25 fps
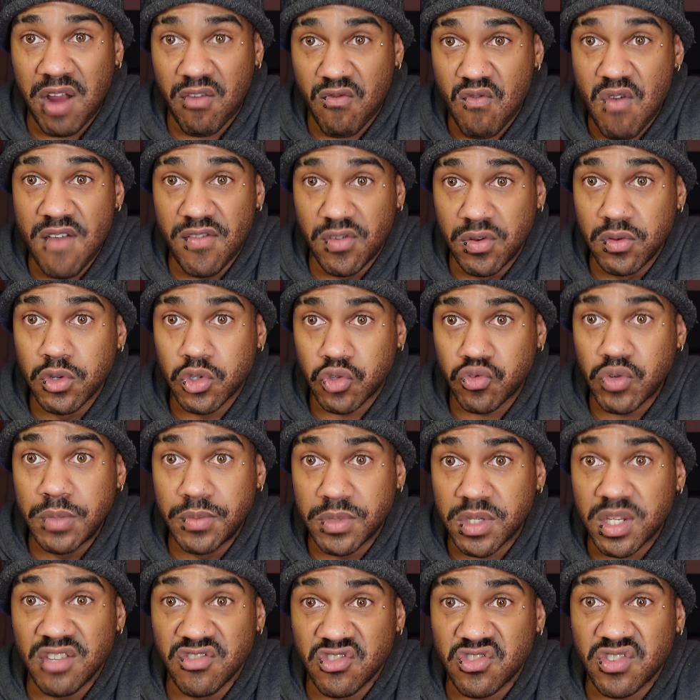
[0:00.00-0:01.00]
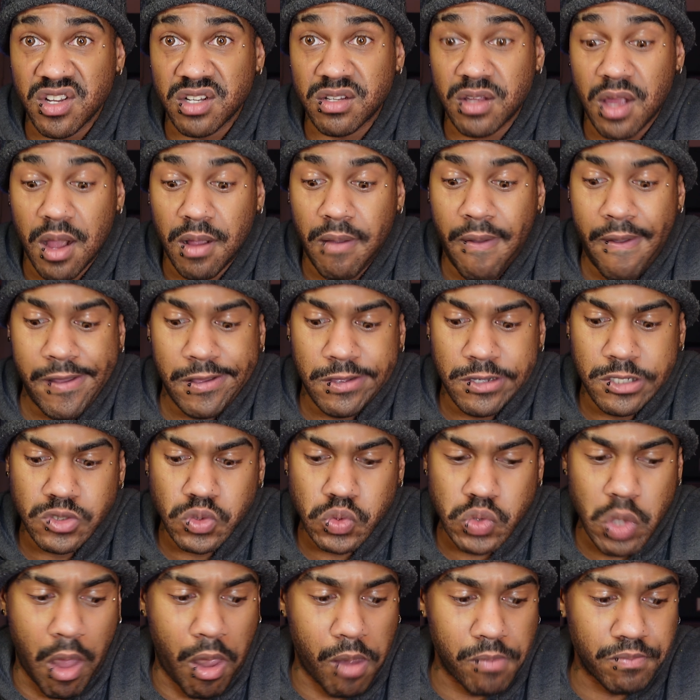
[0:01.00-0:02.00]
revenue streams is TikTok.
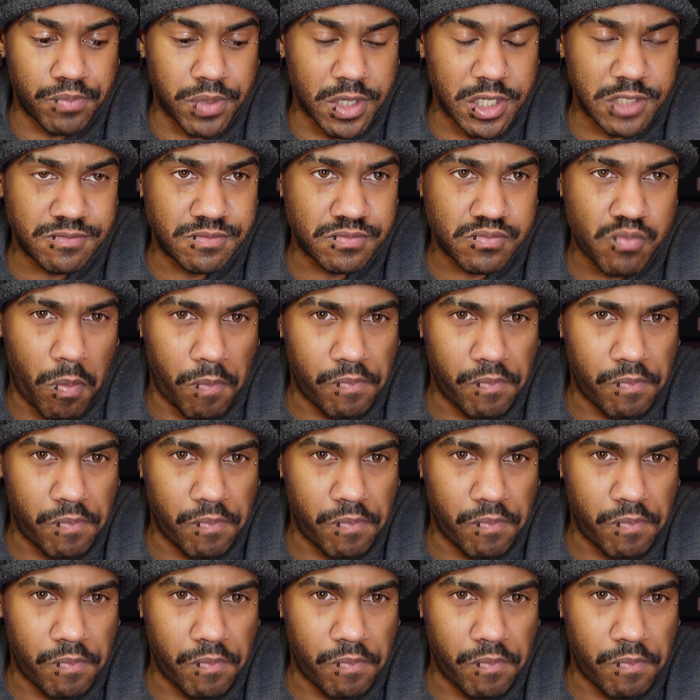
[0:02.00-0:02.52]
Um, but